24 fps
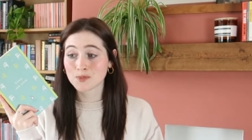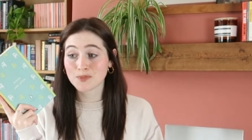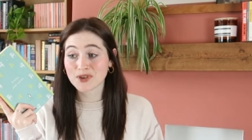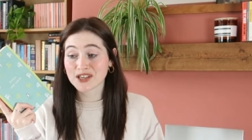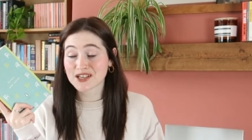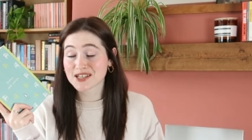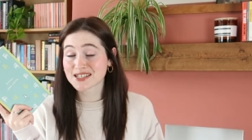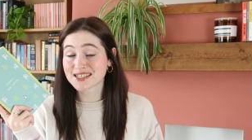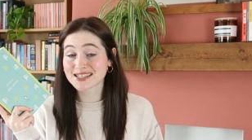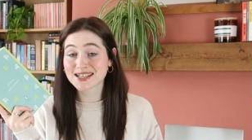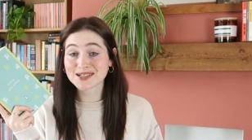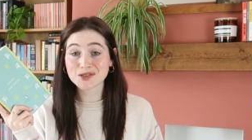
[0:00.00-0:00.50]

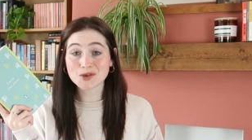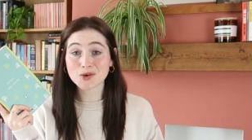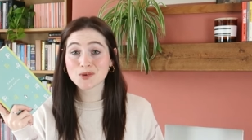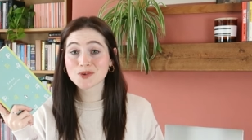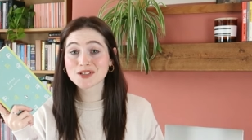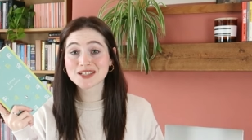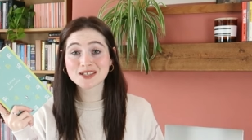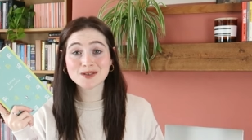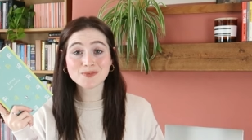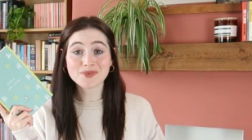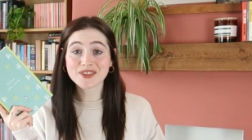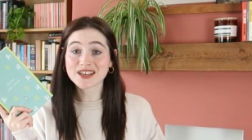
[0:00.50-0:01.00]
because there's
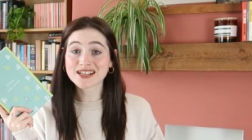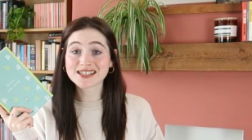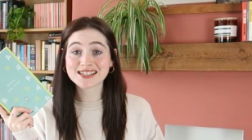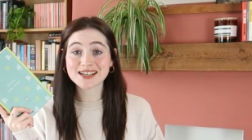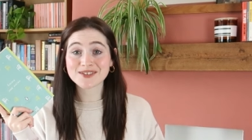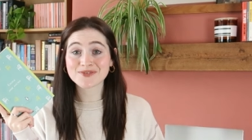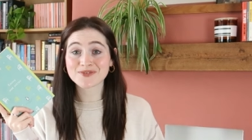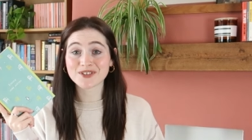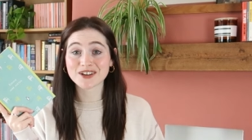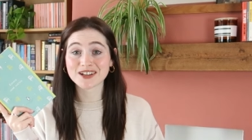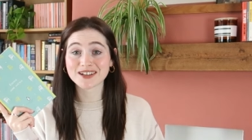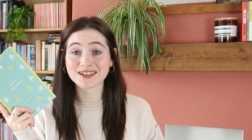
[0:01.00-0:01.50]
always something
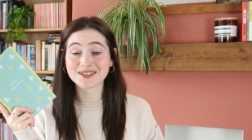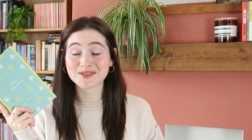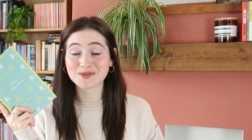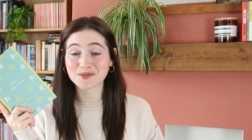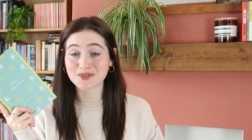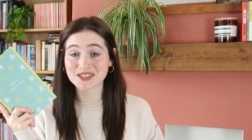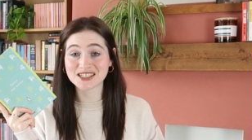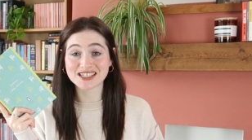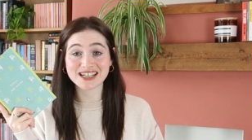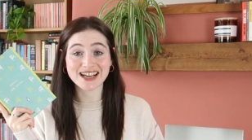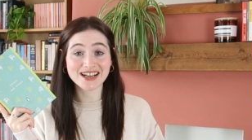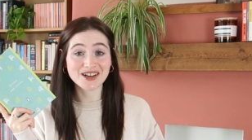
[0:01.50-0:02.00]
different
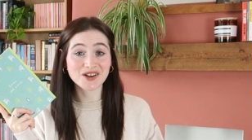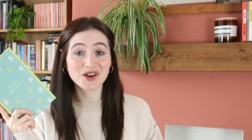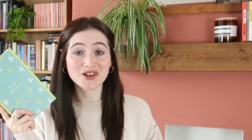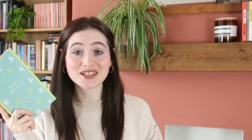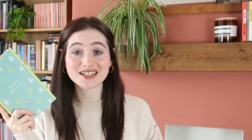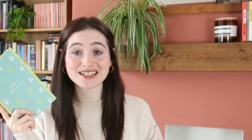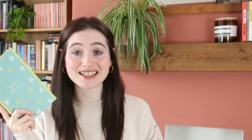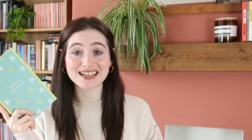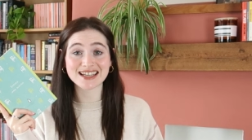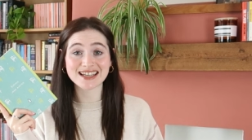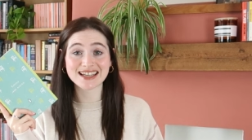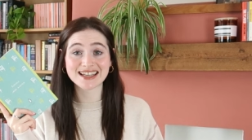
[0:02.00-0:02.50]
with Jane
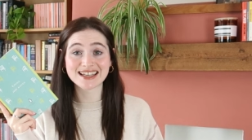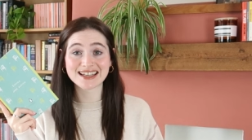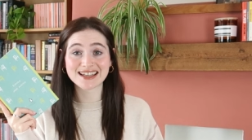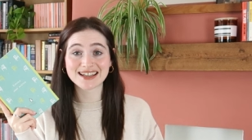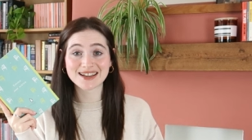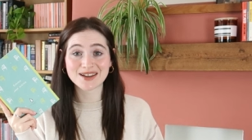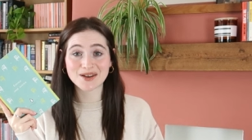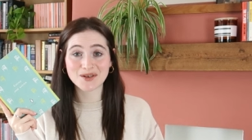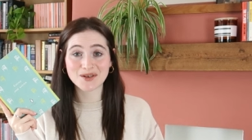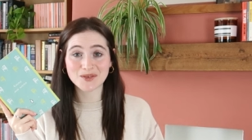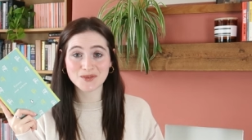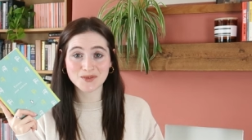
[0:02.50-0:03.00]

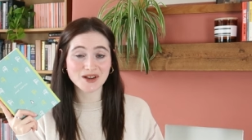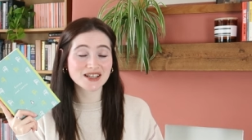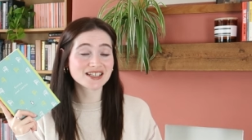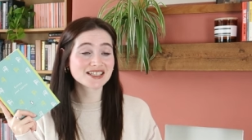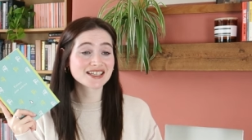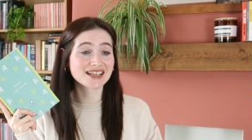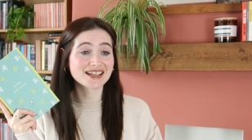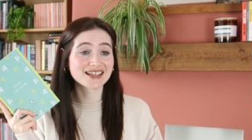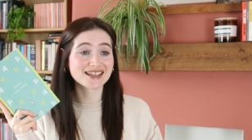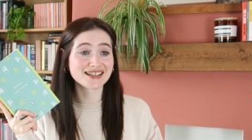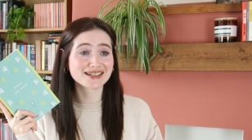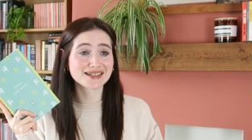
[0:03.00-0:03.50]
Austen,
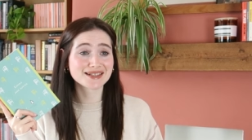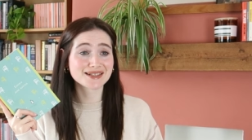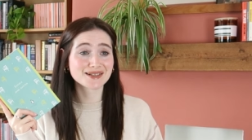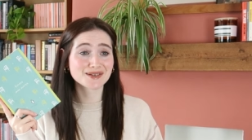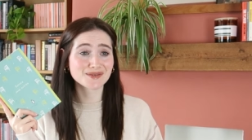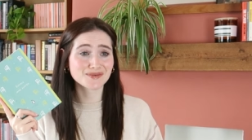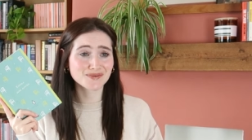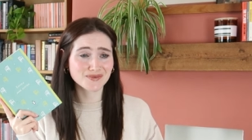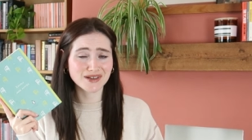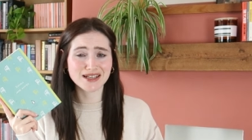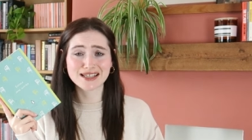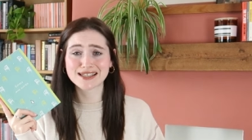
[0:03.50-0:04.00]
which is
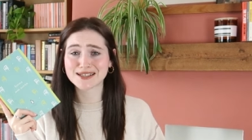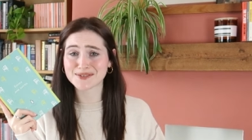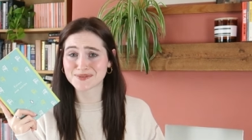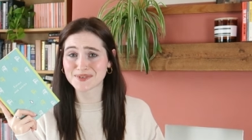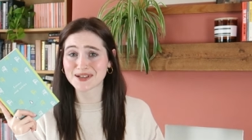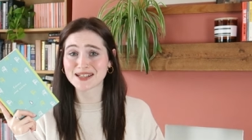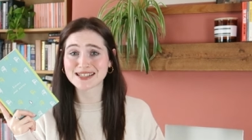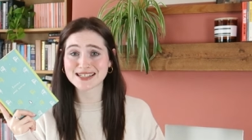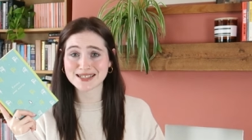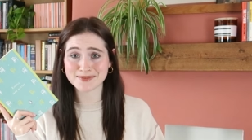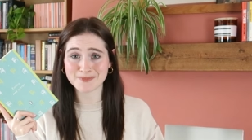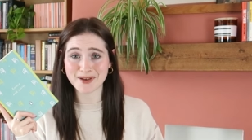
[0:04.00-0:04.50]
really,
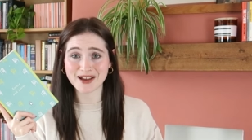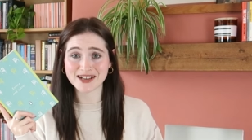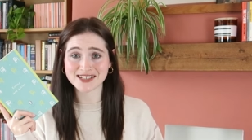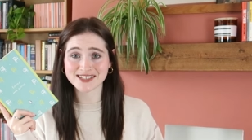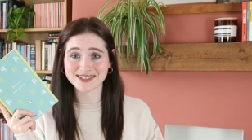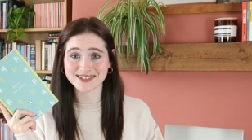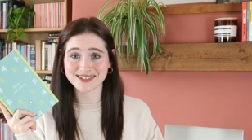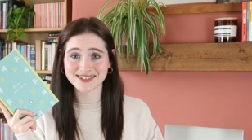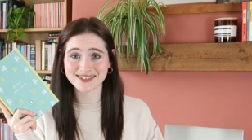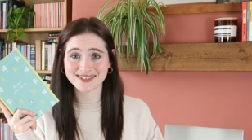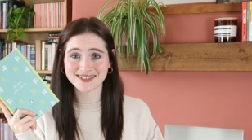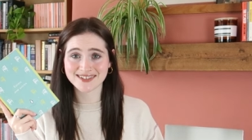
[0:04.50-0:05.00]
really
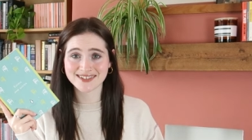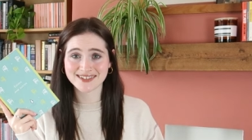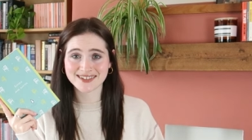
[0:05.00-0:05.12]
special.